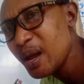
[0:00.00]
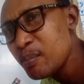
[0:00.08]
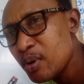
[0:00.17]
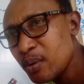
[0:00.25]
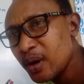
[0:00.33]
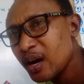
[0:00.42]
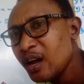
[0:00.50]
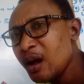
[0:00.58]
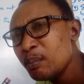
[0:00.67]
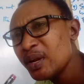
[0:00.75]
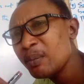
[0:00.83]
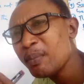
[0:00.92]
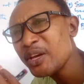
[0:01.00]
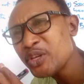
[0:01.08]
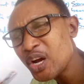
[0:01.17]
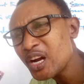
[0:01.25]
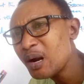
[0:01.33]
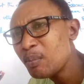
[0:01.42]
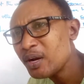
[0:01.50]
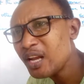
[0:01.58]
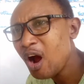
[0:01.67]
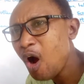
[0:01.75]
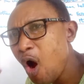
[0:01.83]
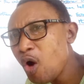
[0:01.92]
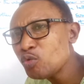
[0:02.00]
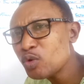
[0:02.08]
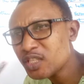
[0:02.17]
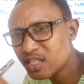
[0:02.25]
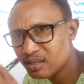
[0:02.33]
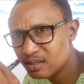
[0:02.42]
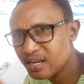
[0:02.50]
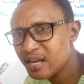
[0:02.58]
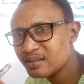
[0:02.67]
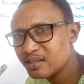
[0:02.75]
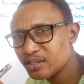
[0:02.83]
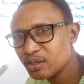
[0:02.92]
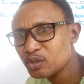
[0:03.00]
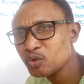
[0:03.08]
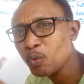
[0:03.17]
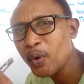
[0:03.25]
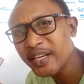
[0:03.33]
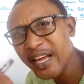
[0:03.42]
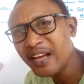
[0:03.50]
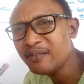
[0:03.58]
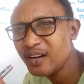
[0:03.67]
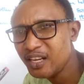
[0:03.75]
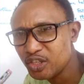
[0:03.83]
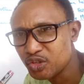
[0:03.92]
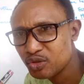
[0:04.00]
my brother, then my younger brother always stays in touch whenever he